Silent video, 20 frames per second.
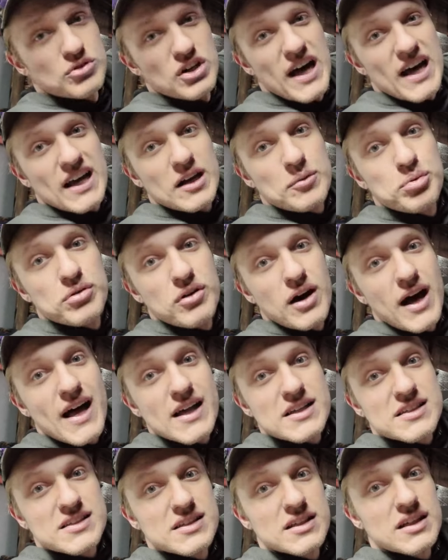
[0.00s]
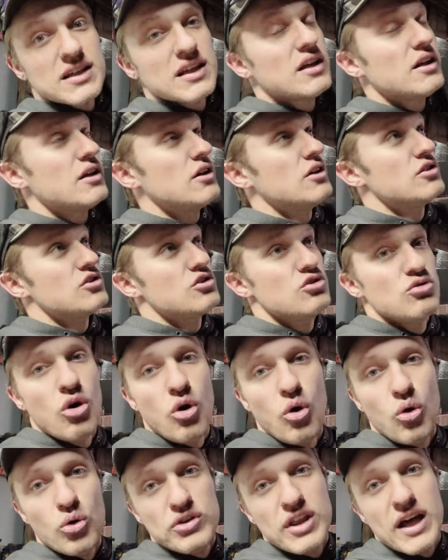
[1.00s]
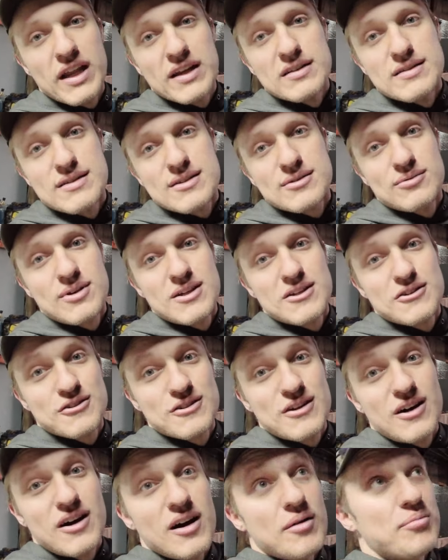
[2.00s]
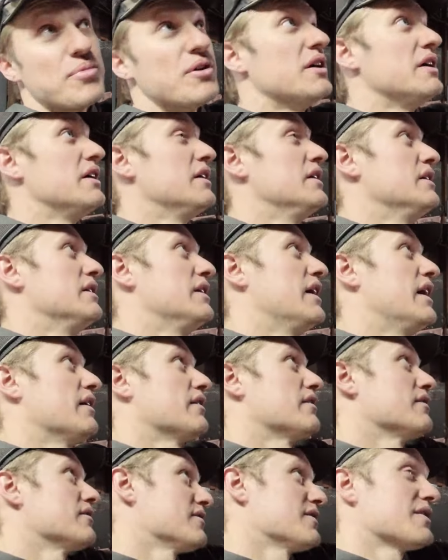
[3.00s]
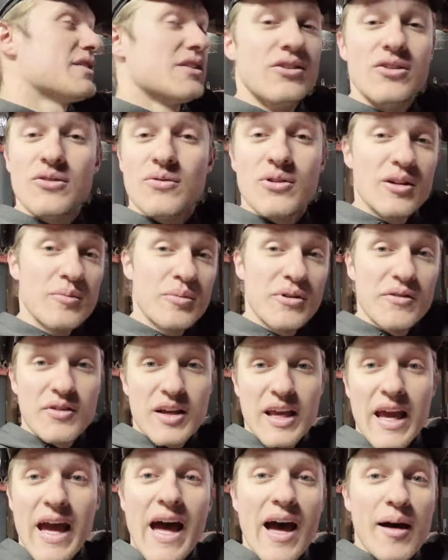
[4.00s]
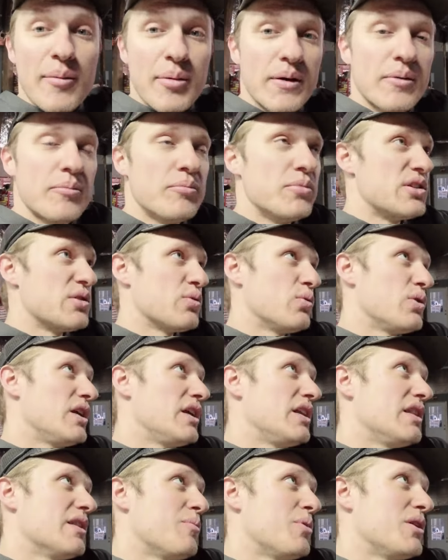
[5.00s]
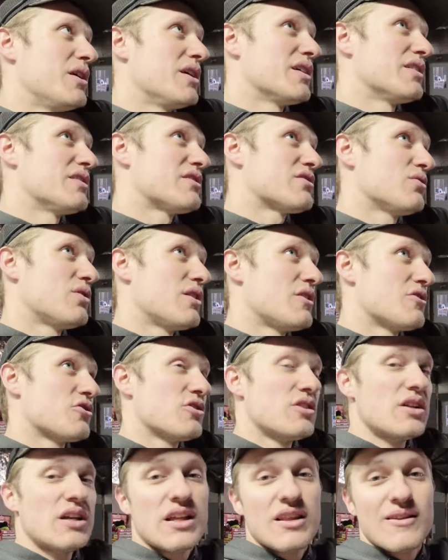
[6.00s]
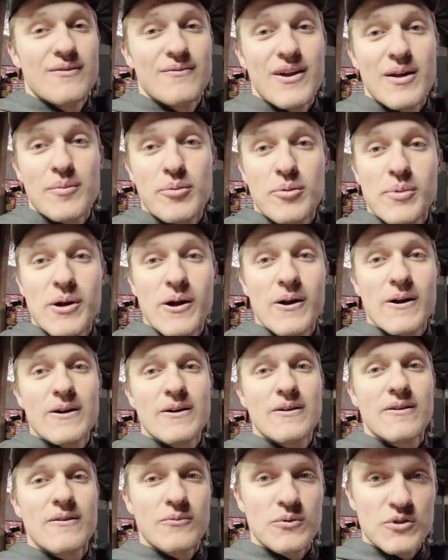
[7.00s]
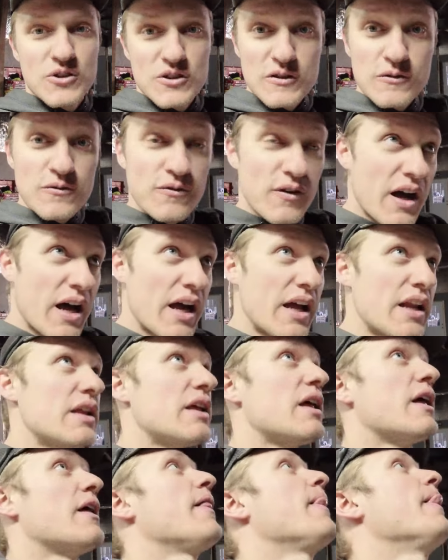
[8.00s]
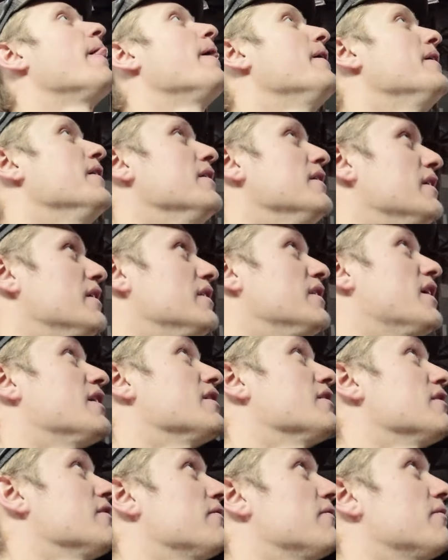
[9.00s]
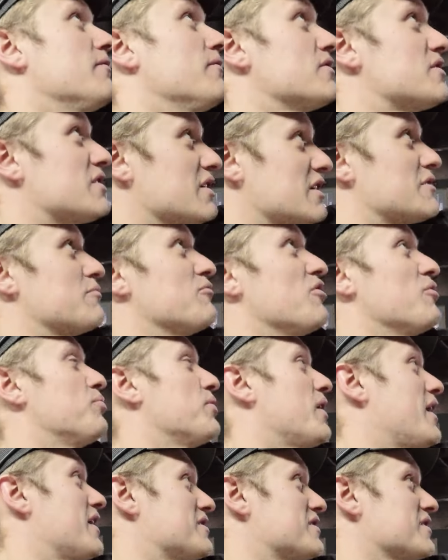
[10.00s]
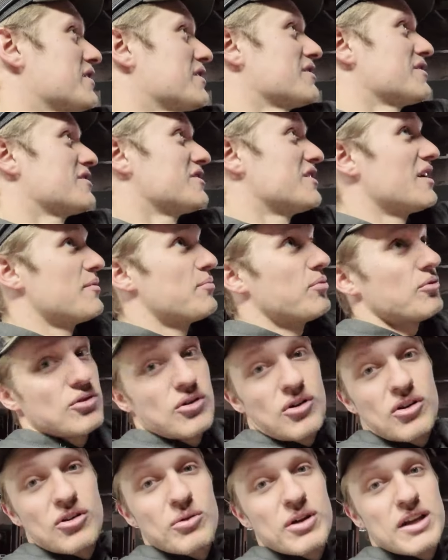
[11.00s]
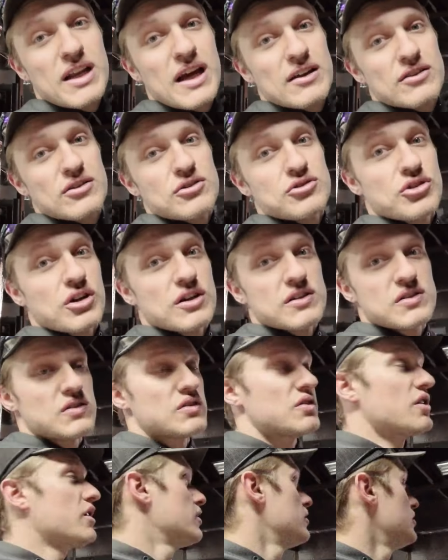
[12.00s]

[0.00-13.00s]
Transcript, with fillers: black plastic to hold that insulation up. Now, there is still a little bit of a gap between the pink insulation and the vapor barrier, which is fine, and that 6 mil plastic is stapled all the way down the trusses.